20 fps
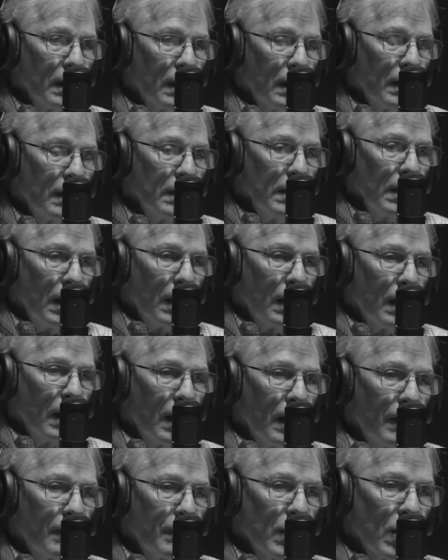
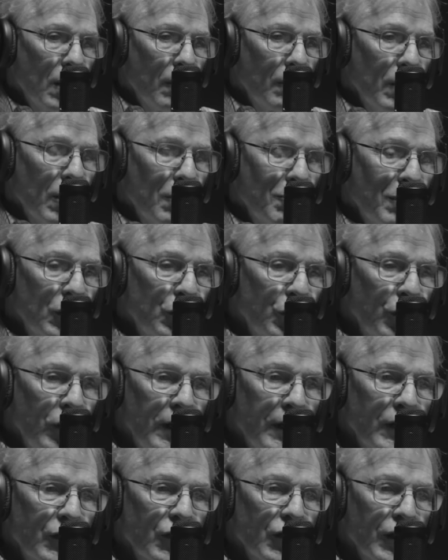but you
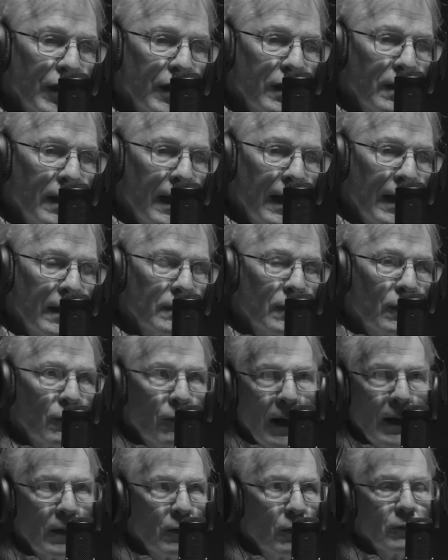didn't see that
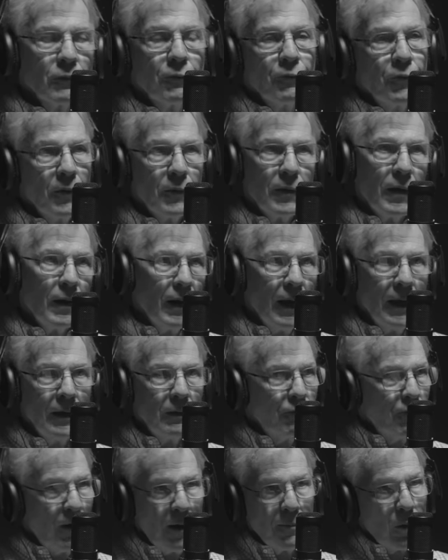right on
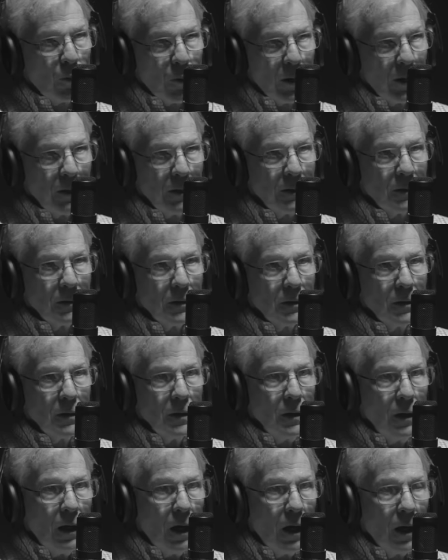8 February.
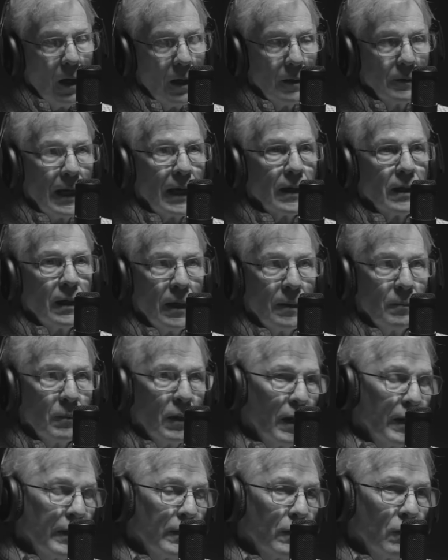That came
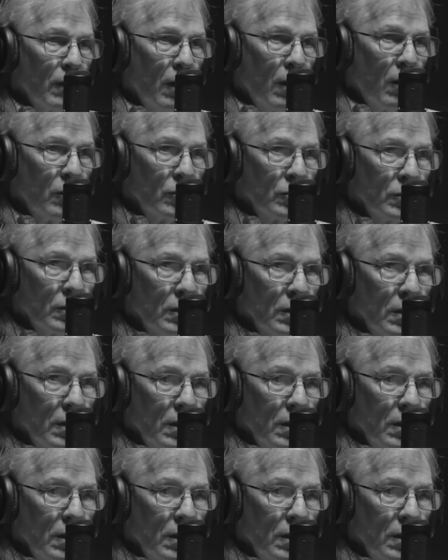later on.